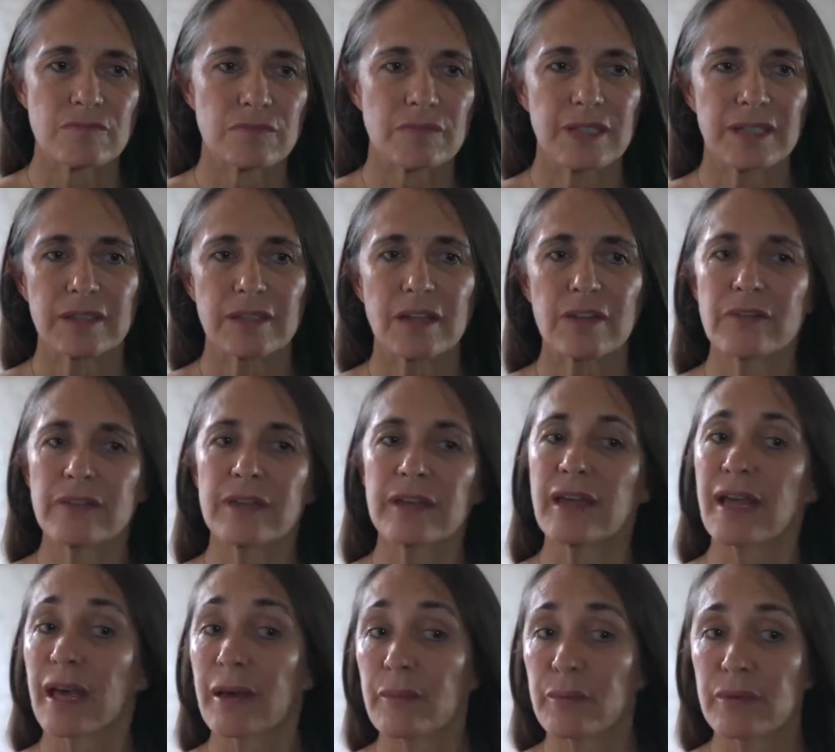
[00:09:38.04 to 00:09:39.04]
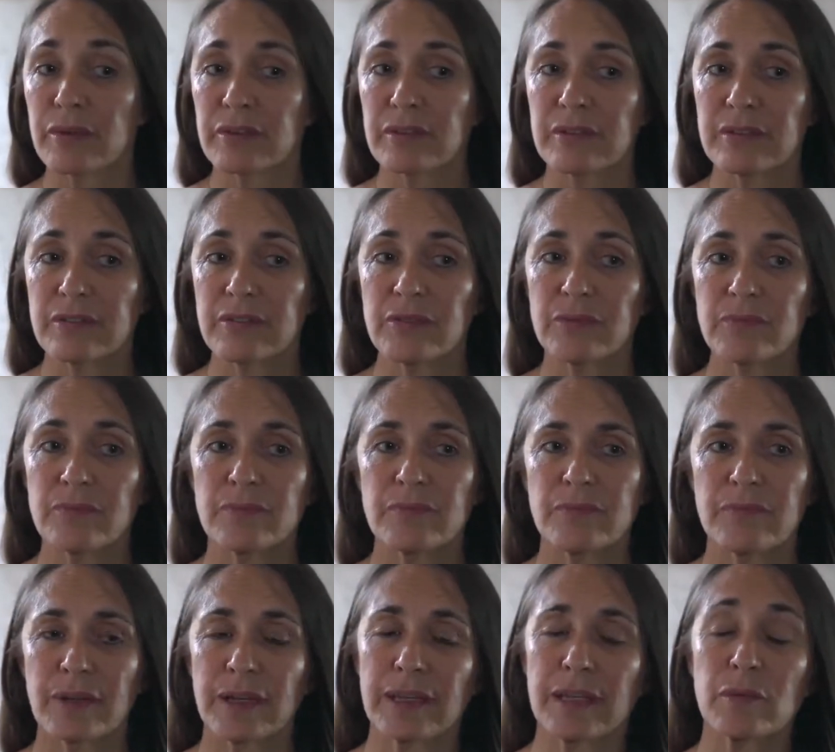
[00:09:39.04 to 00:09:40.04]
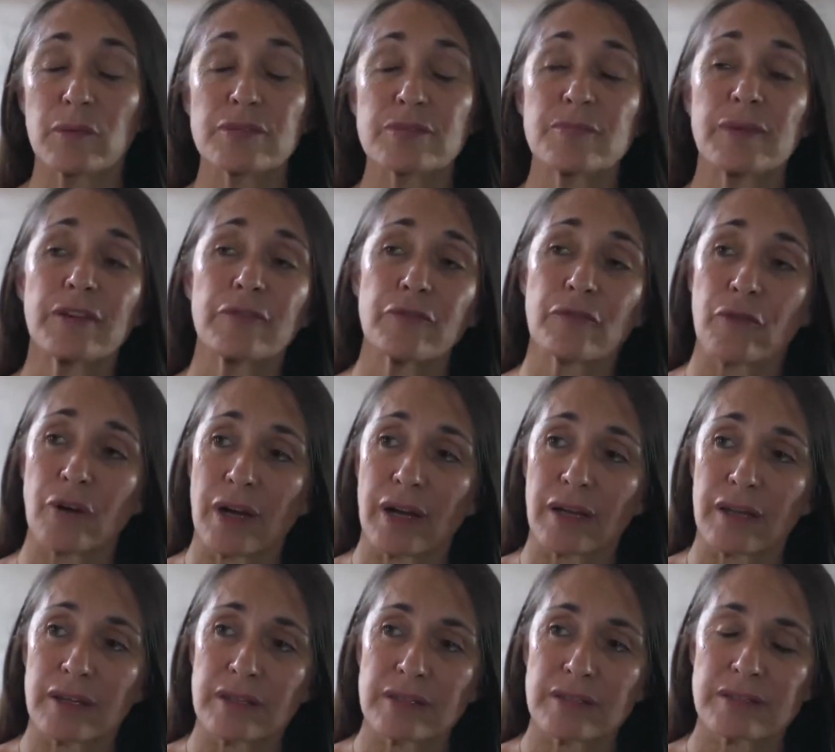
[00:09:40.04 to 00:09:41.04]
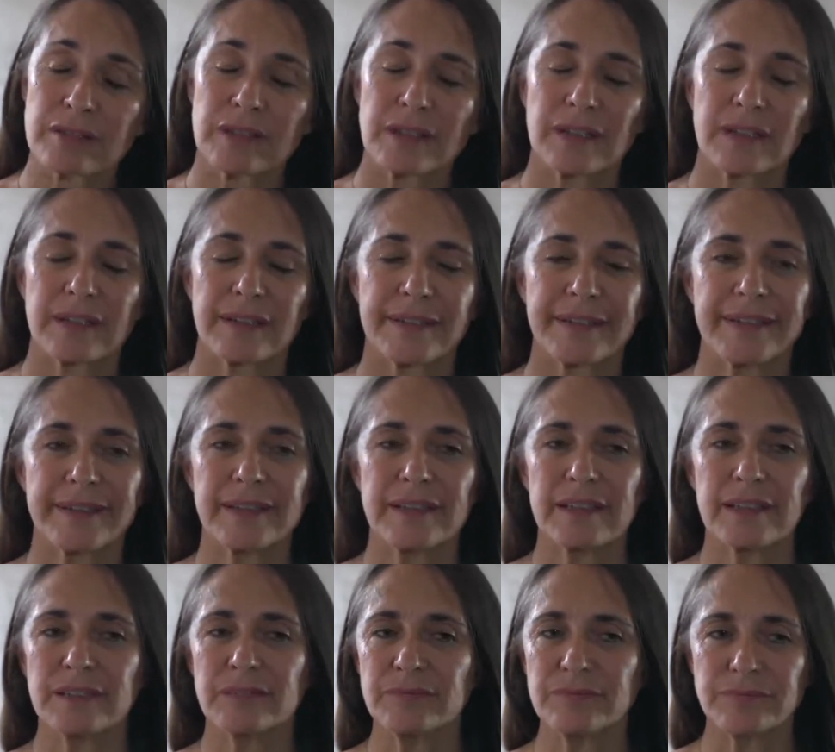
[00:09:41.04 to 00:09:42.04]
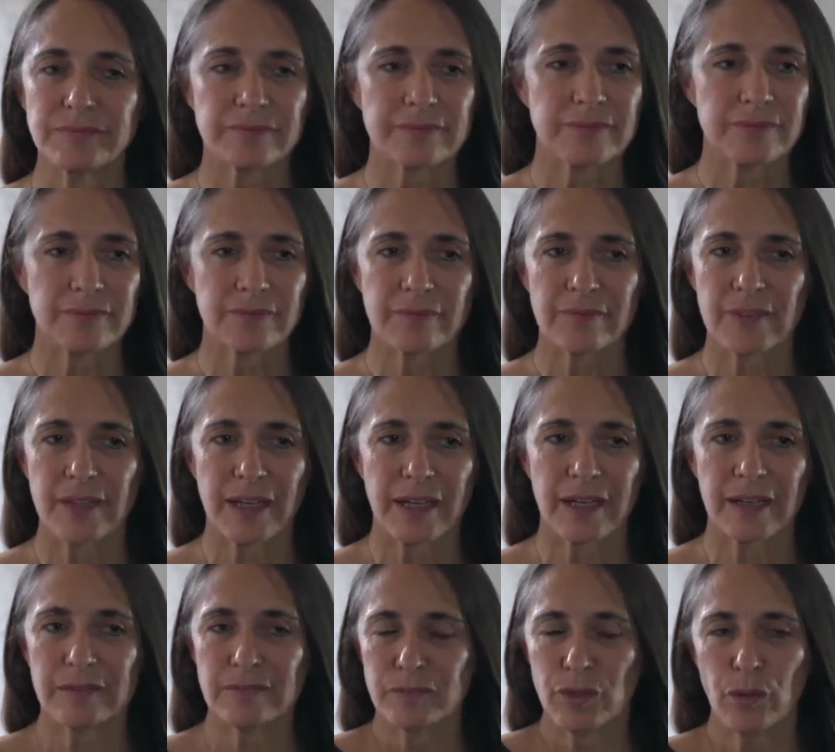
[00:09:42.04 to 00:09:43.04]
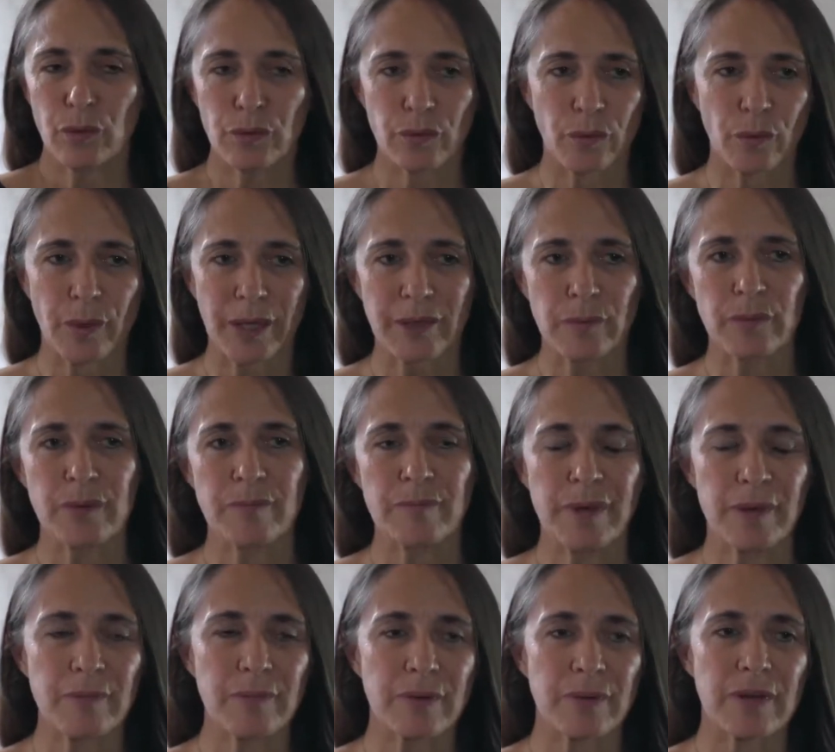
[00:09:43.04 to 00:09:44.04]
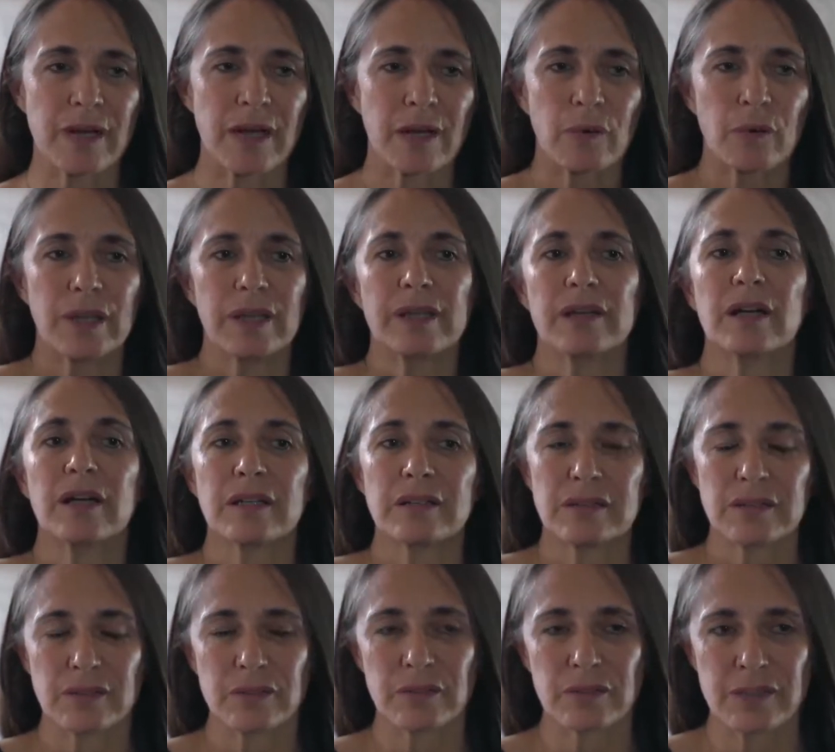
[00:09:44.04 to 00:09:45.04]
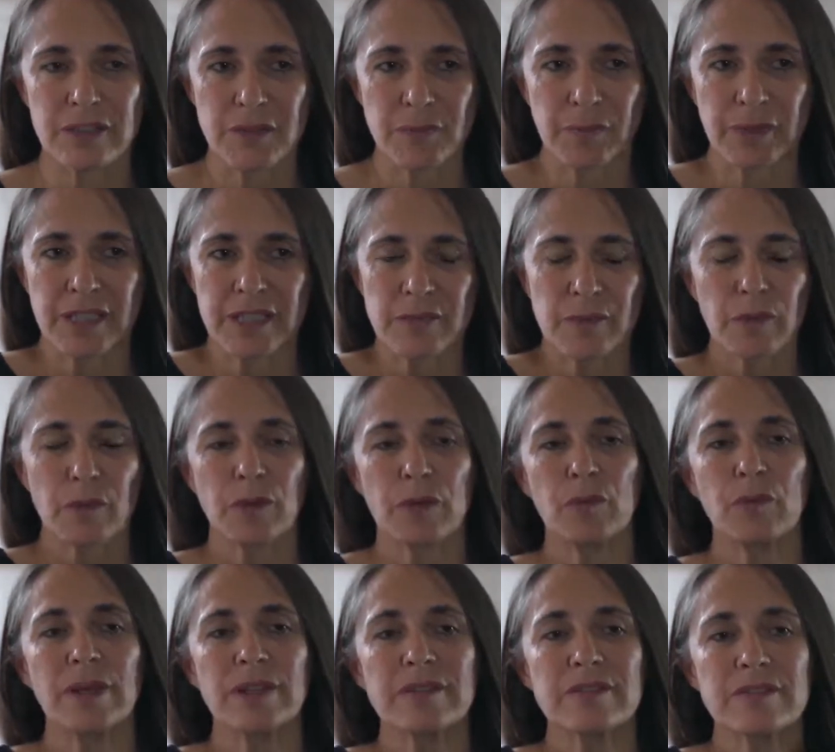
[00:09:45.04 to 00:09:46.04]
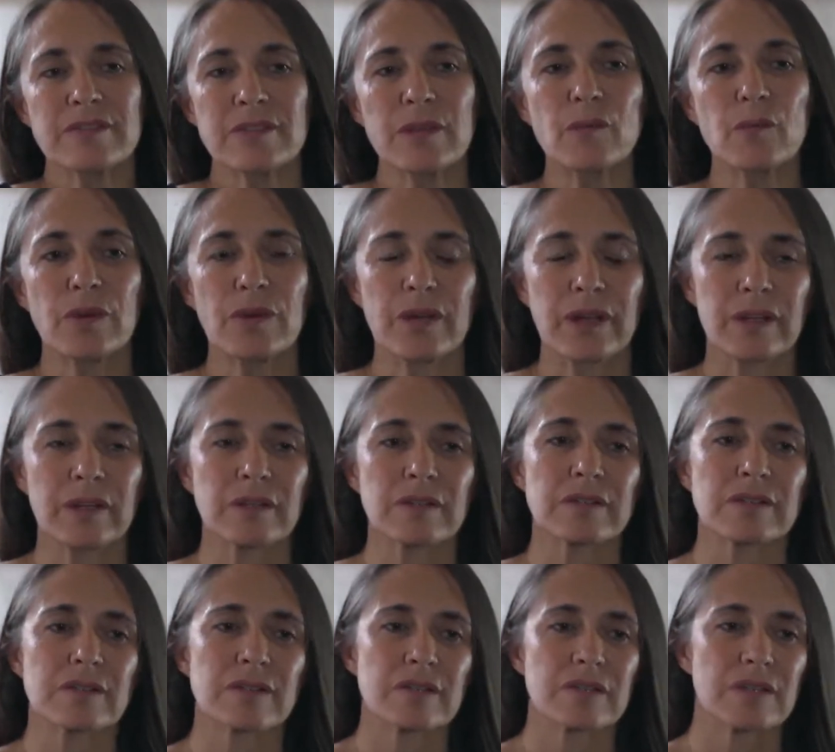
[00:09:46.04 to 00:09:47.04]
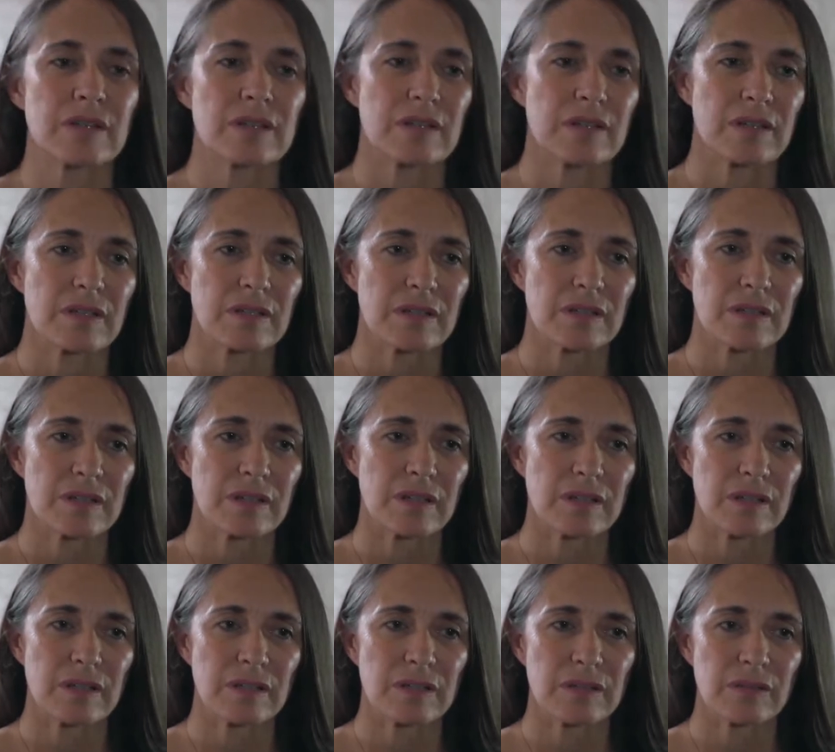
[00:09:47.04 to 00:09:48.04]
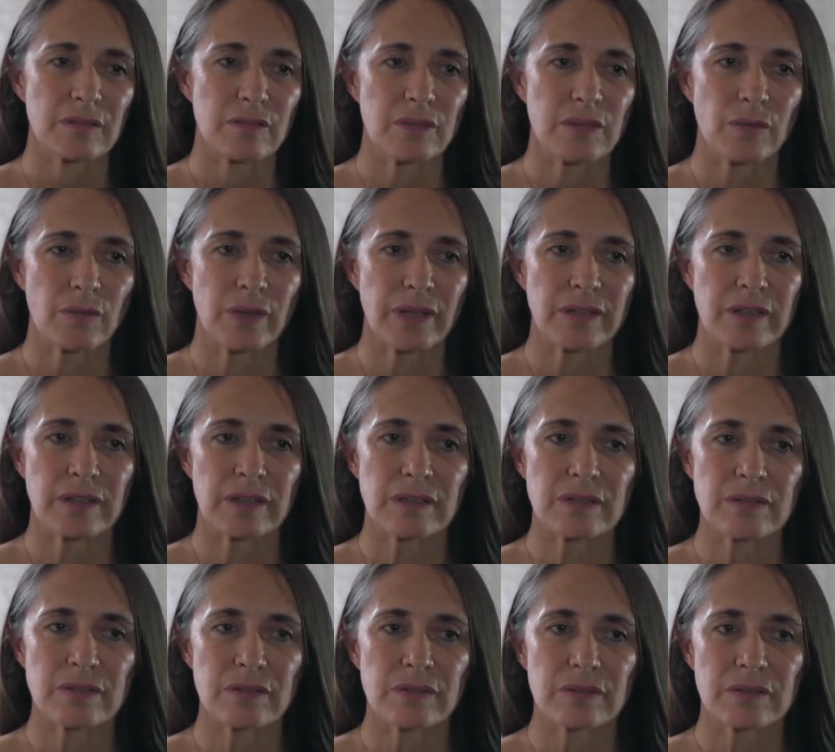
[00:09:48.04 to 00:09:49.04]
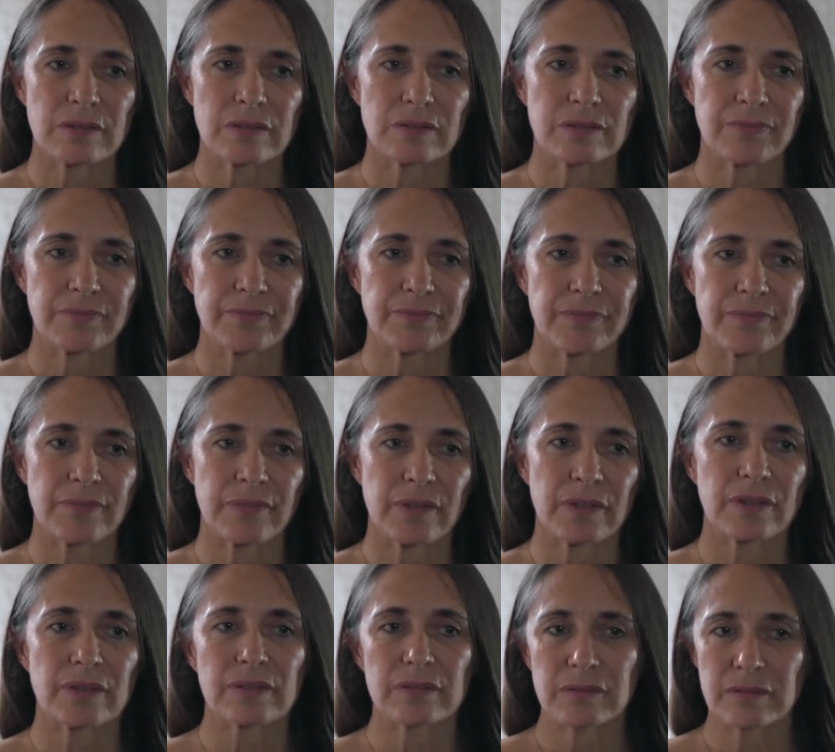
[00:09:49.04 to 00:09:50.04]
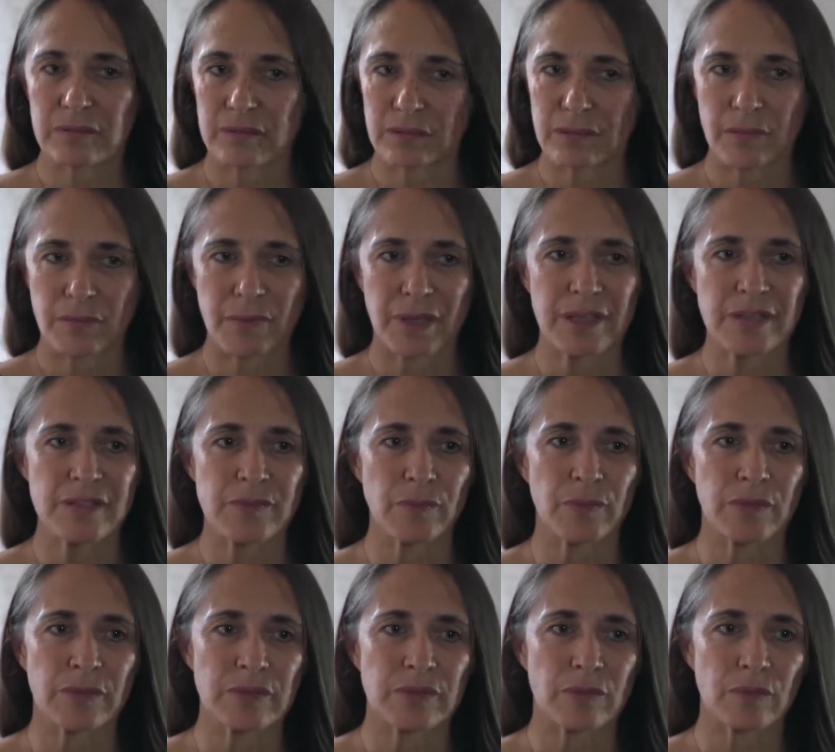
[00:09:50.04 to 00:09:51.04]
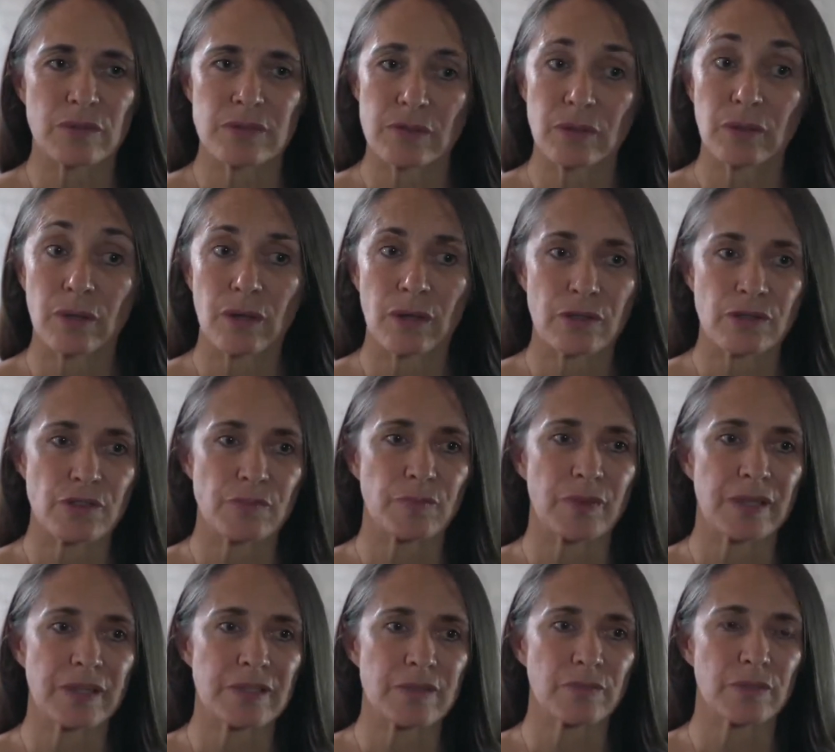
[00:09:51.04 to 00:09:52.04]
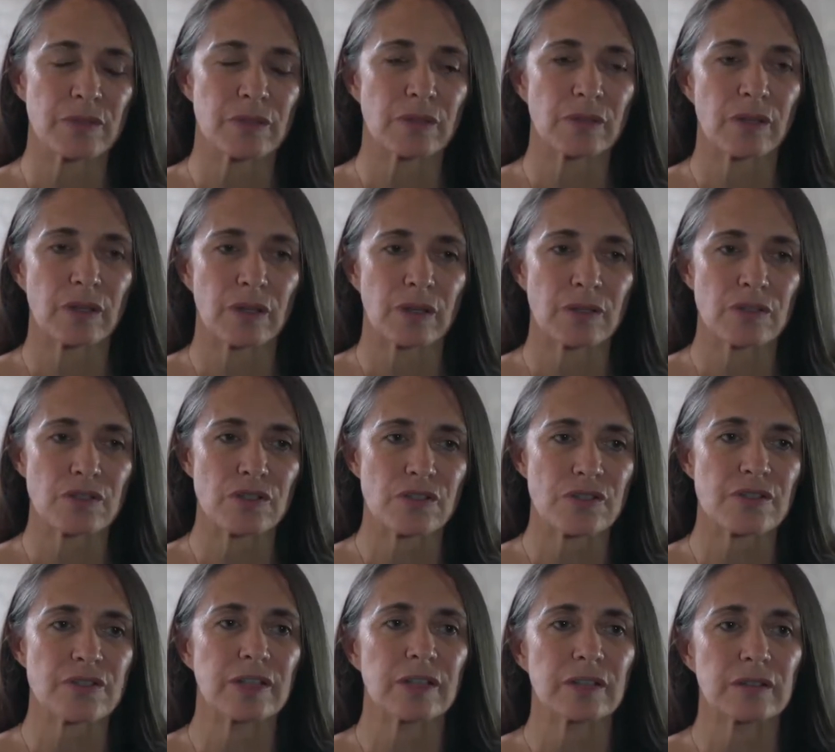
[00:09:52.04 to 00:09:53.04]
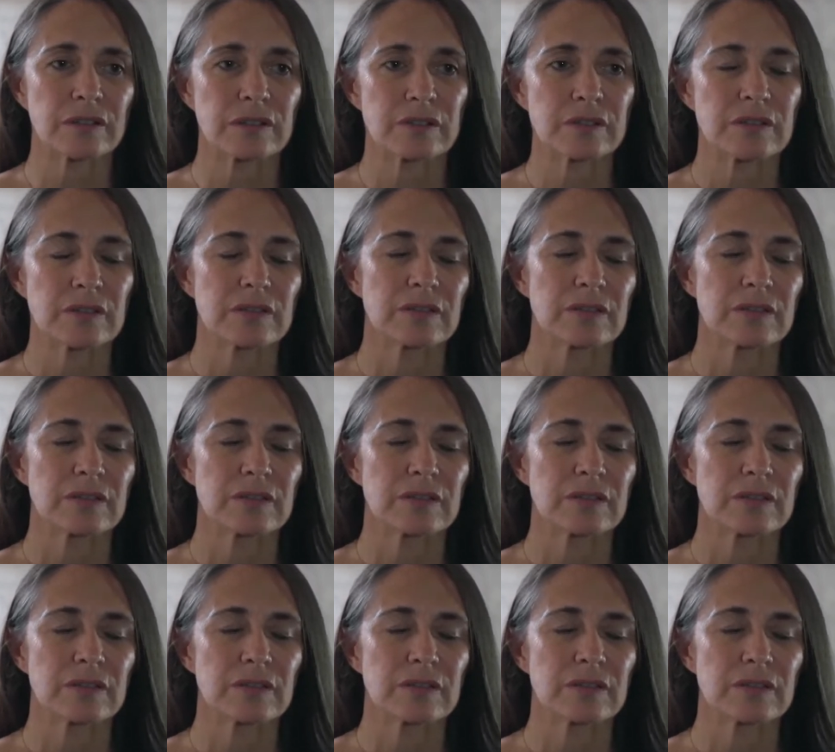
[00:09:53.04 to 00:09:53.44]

like nothing happened, like he was my friend. And then I don't quite remember how we got to this place, but we went somewhere else. And we went into an, a basement. It was a large basement, a large cellar,